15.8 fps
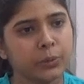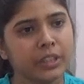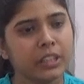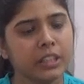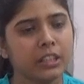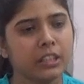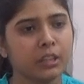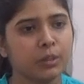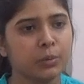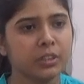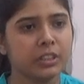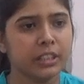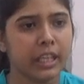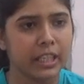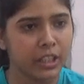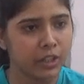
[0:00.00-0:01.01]
weed
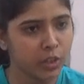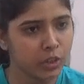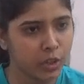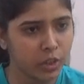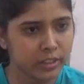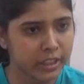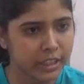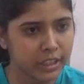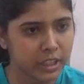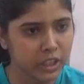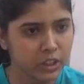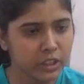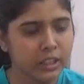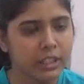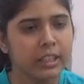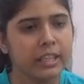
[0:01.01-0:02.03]
includes Cynodon dactylum,
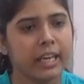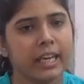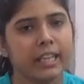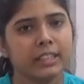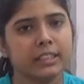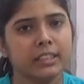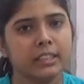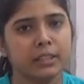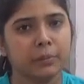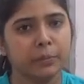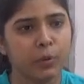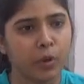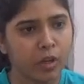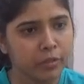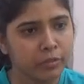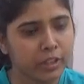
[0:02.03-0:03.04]
and
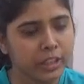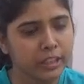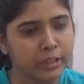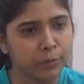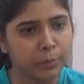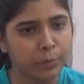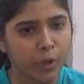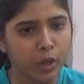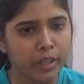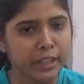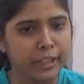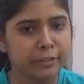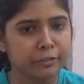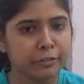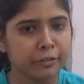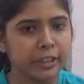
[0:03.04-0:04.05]

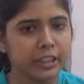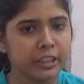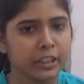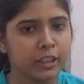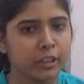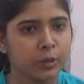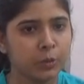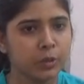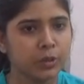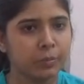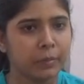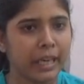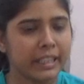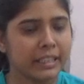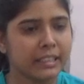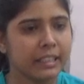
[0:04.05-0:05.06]
broadleaf weeds include
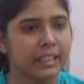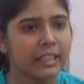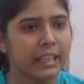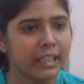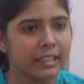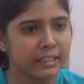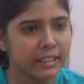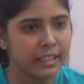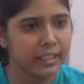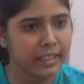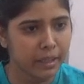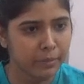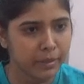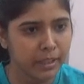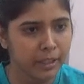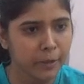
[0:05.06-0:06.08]
plants like Lantana
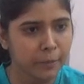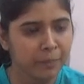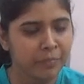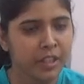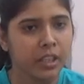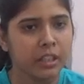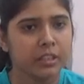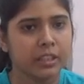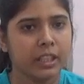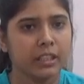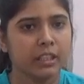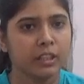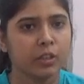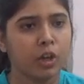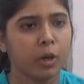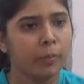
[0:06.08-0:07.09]
camara,
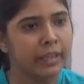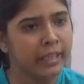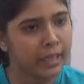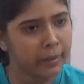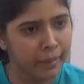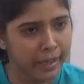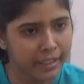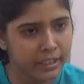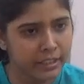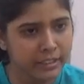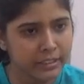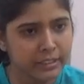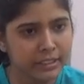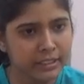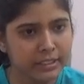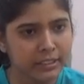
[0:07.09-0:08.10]
then Commelina
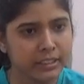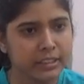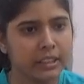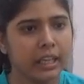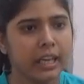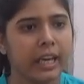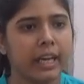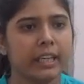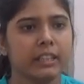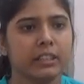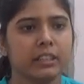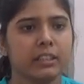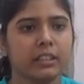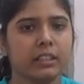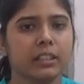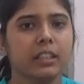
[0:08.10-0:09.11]
bengalensis, and
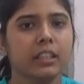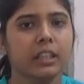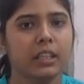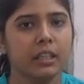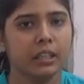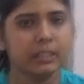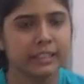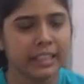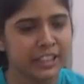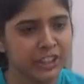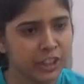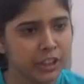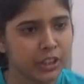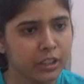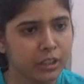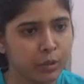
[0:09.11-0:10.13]

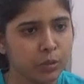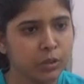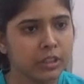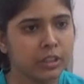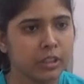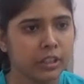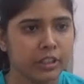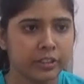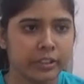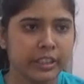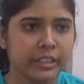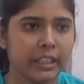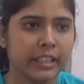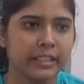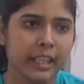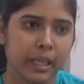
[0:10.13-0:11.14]
sages include
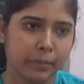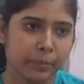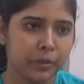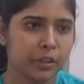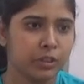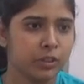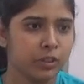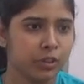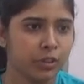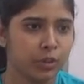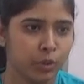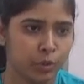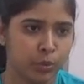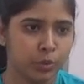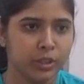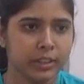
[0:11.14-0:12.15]
trees like Cyperus
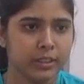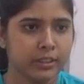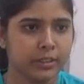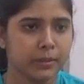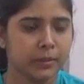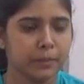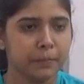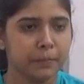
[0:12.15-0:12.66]
rotundus, sir.